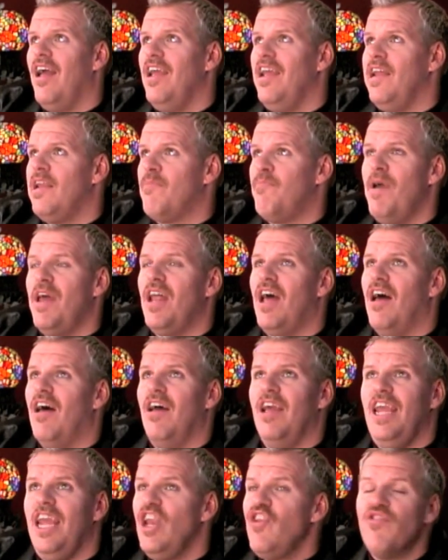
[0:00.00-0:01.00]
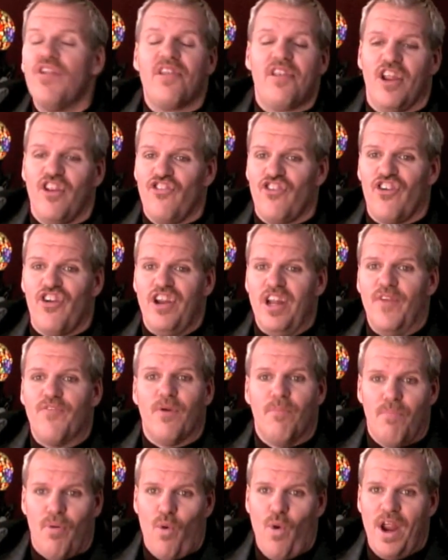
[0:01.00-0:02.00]
it's been an interesting journey
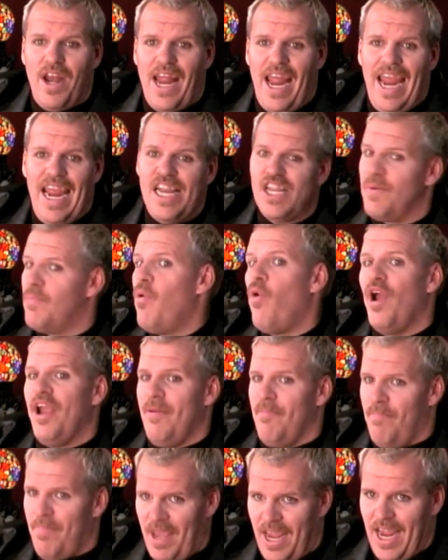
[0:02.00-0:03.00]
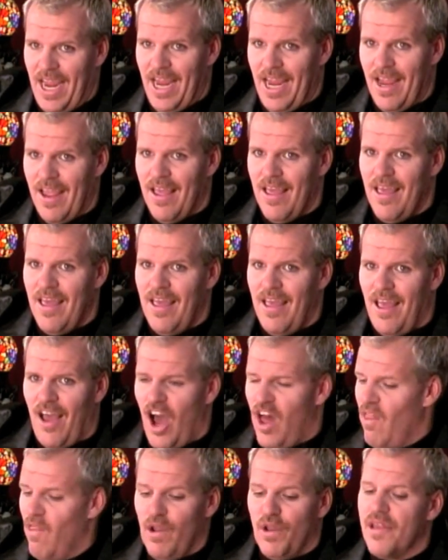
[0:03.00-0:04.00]
from point A to point B,
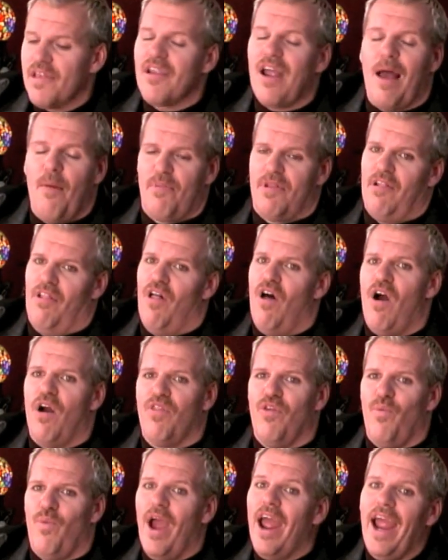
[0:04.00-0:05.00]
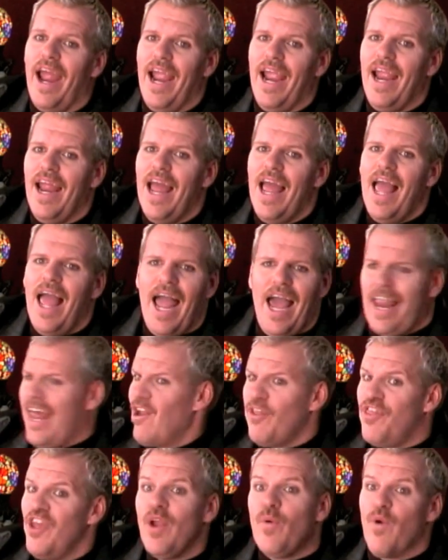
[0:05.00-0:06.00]
our little stops along the way, and I
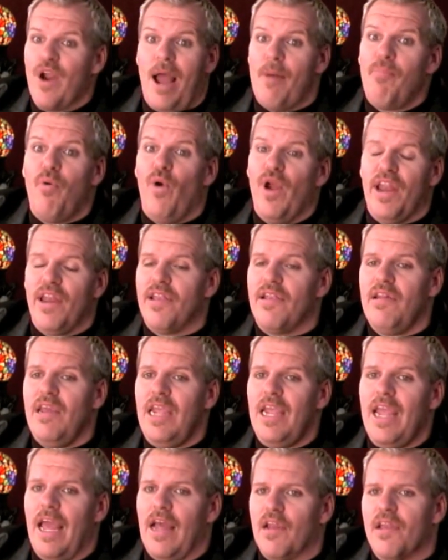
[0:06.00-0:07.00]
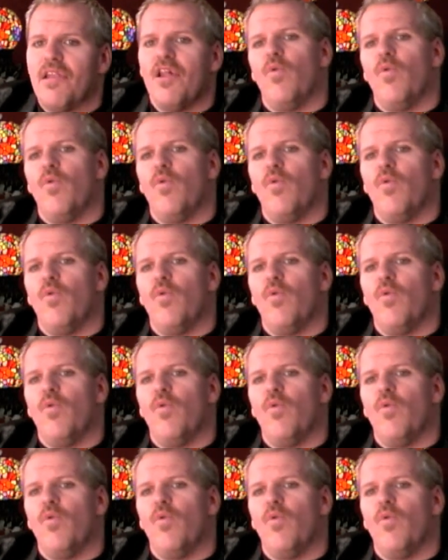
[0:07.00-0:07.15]
don't think we're at point C yet.